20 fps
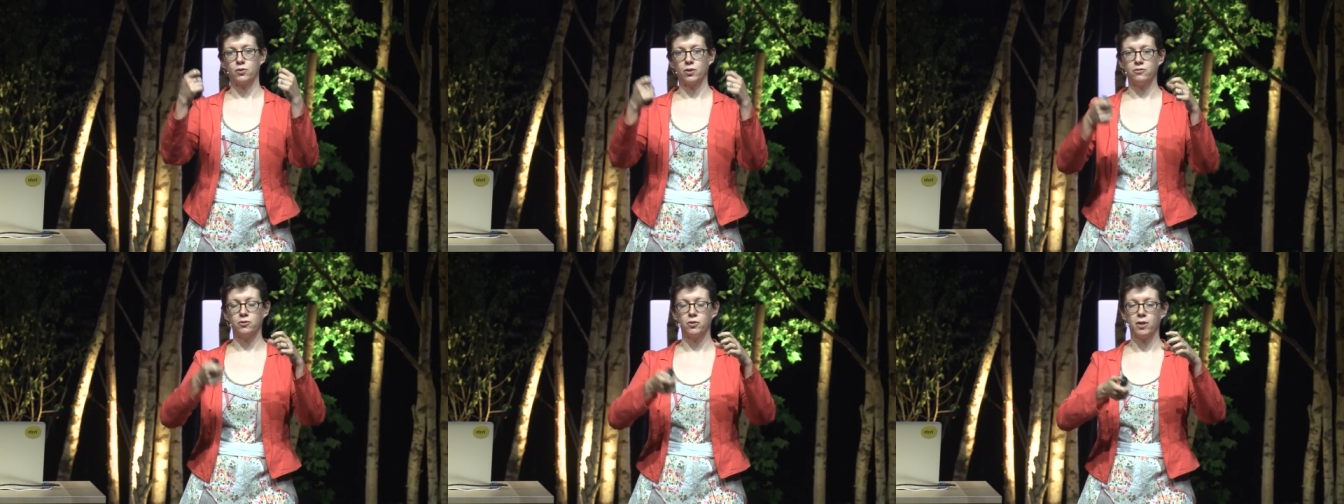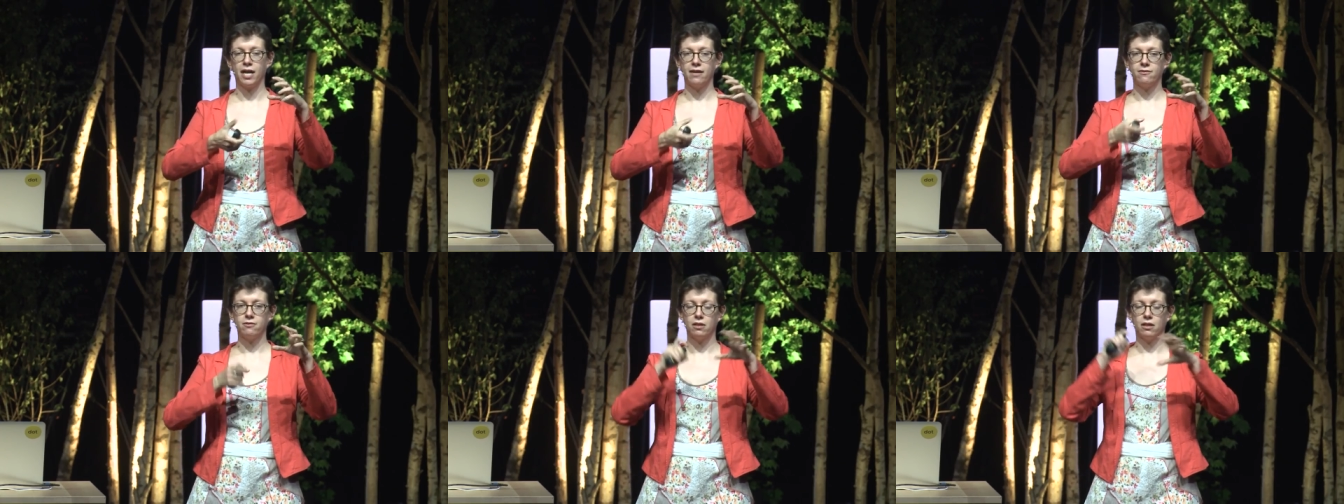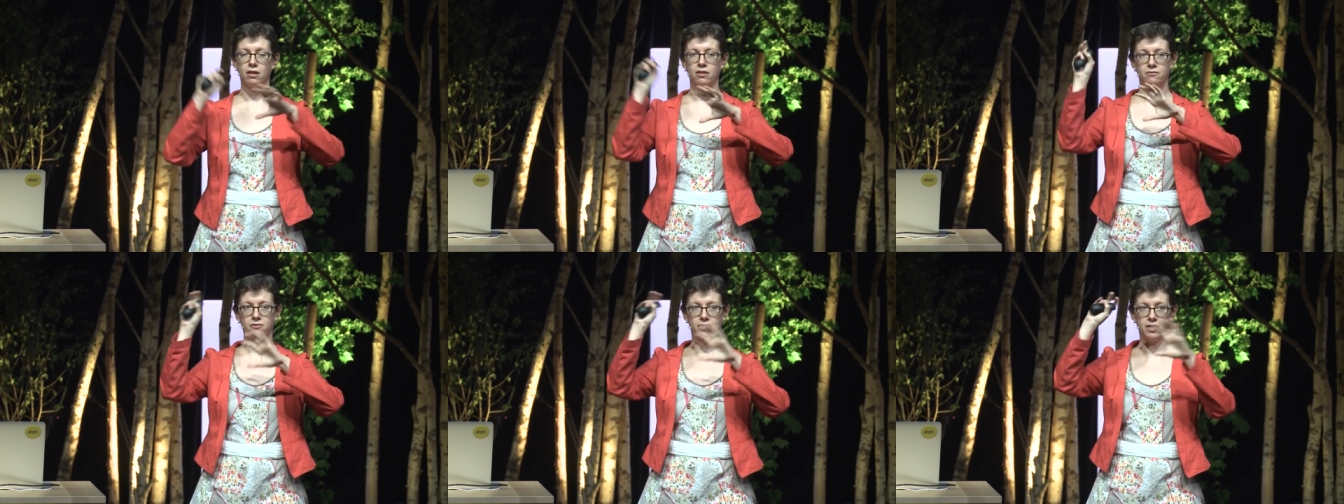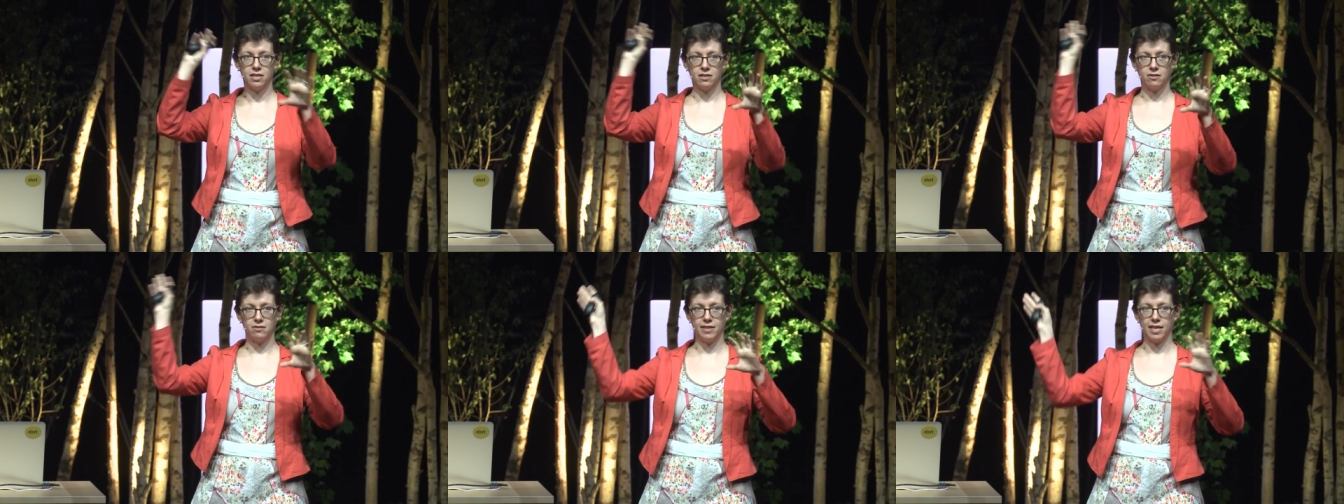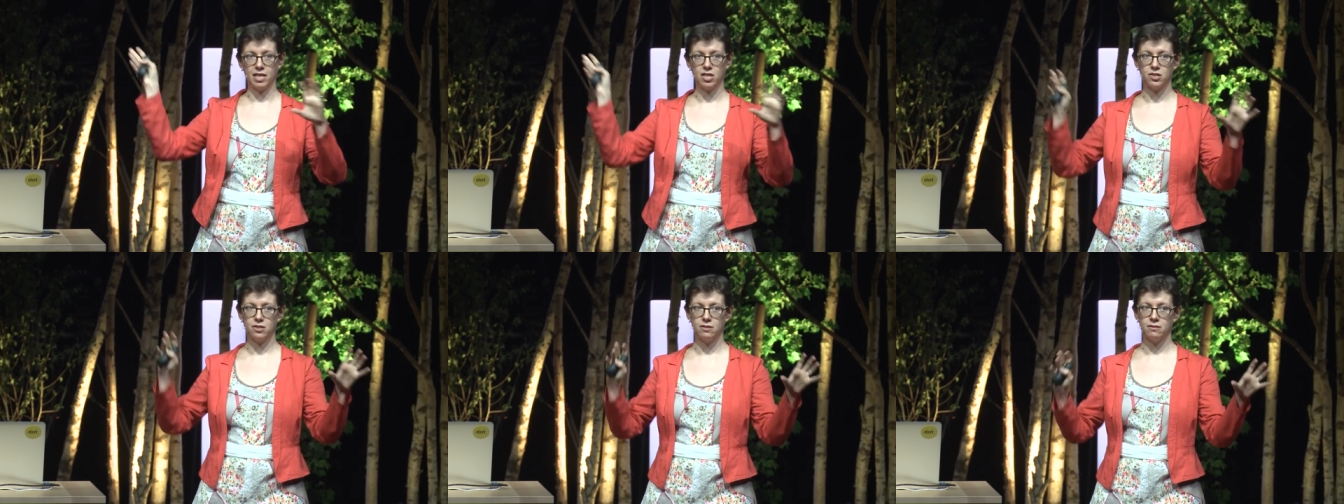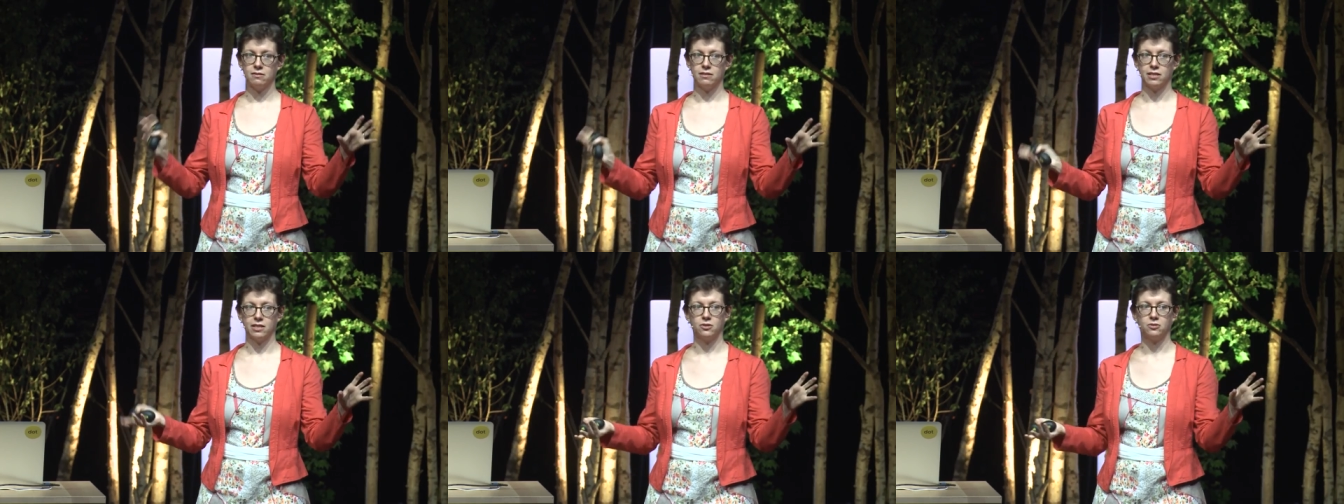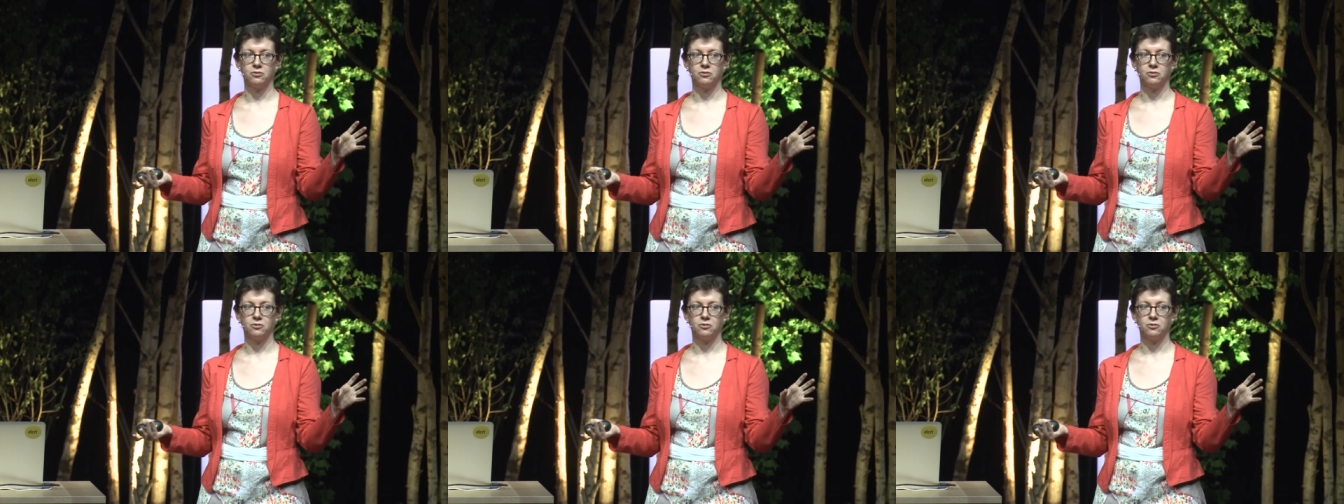So if you have a lot of disconnections,